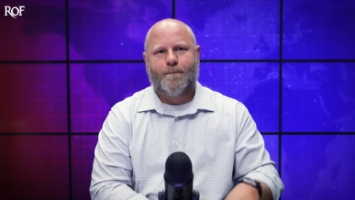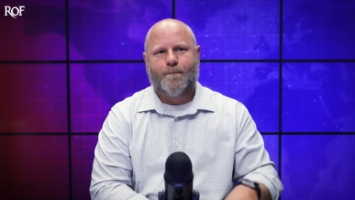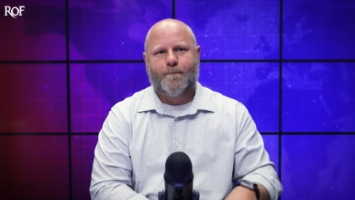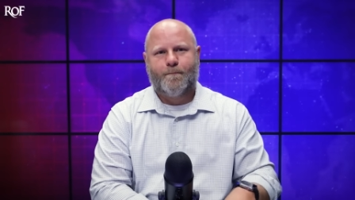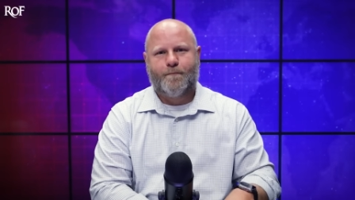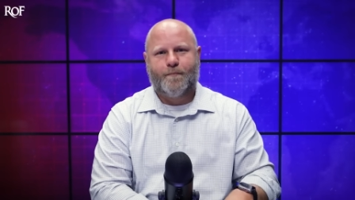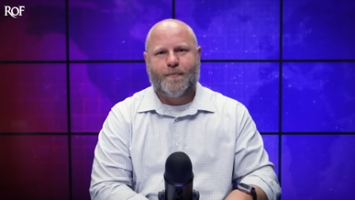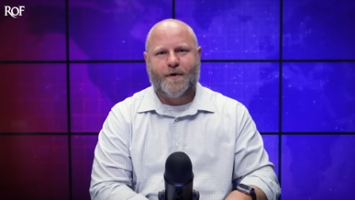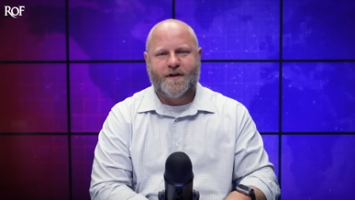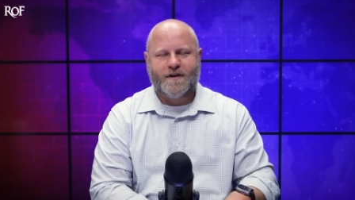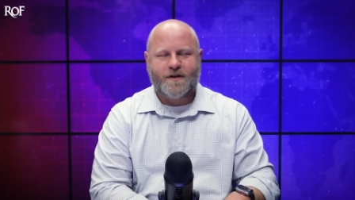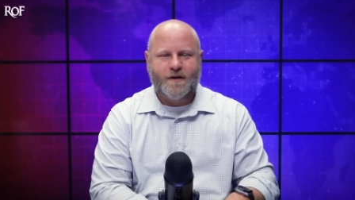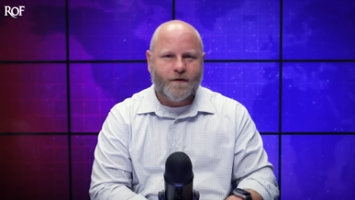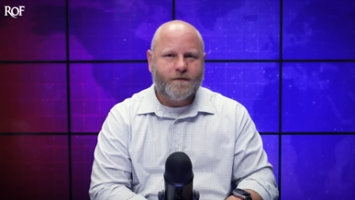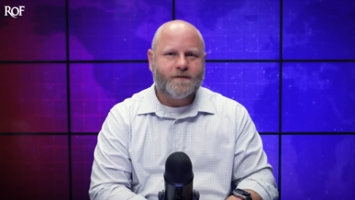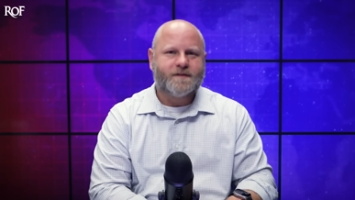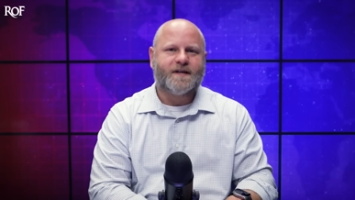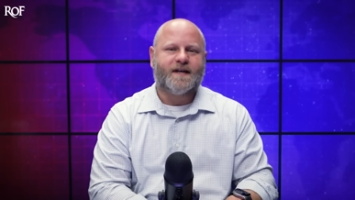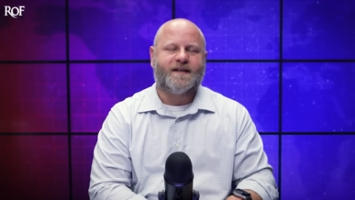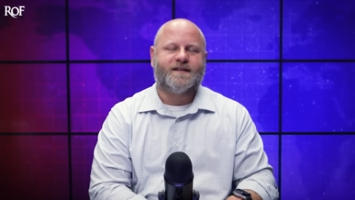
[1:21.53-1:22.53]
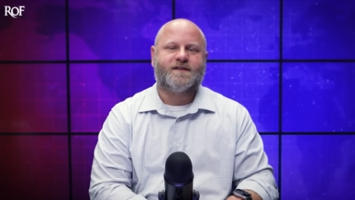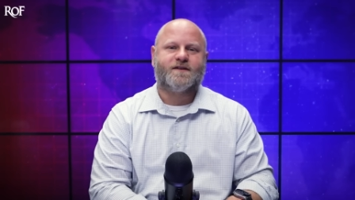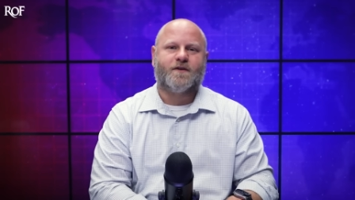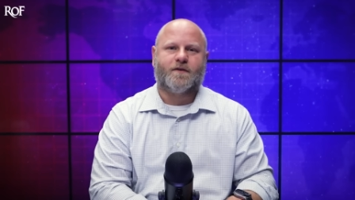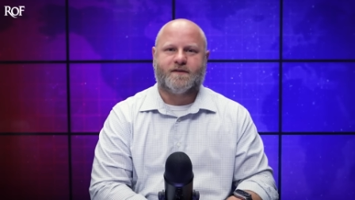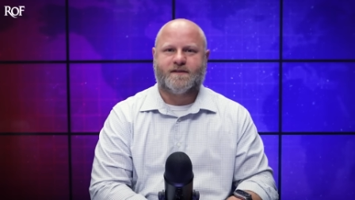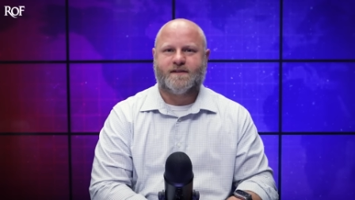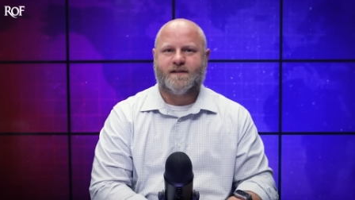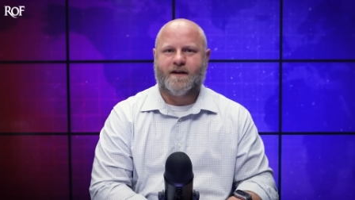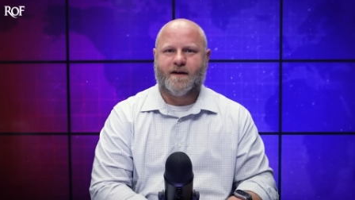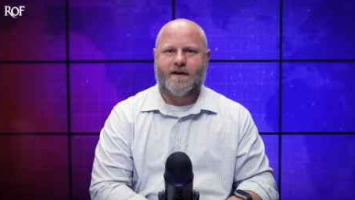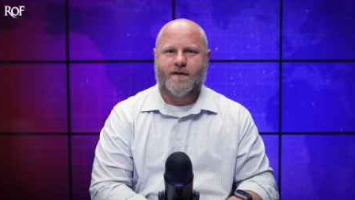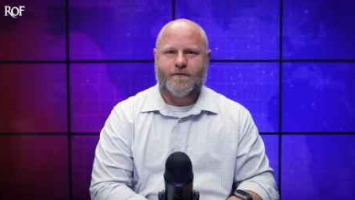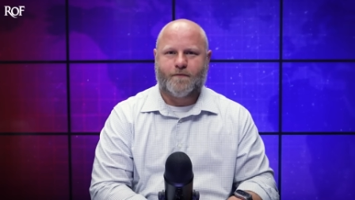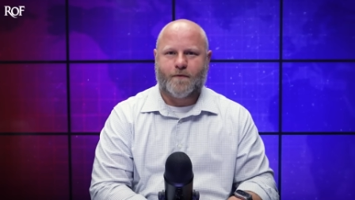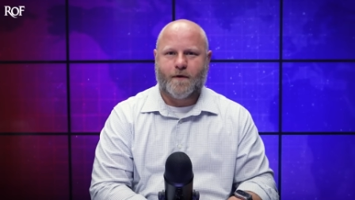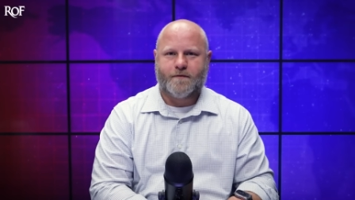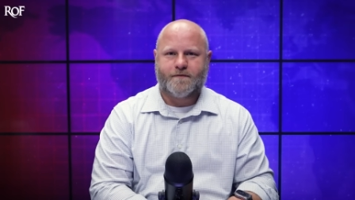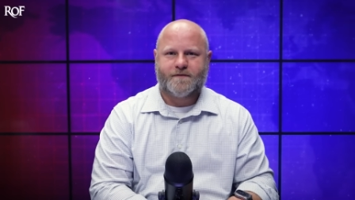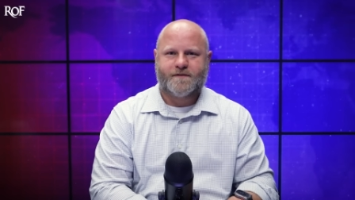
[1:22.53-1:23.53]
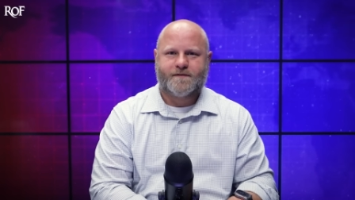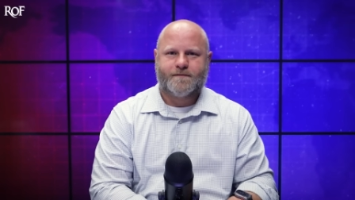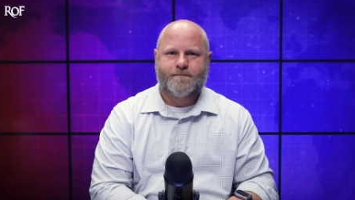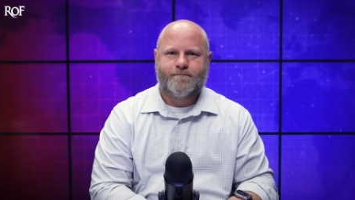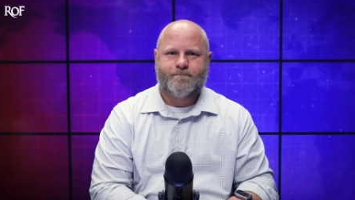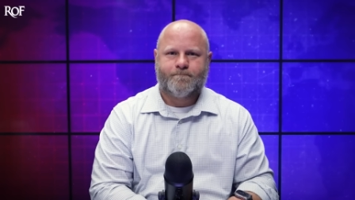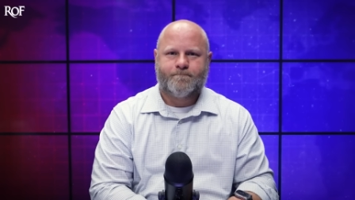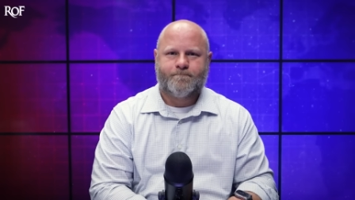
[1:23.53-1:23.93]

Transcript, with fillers: But you said start slitting throats.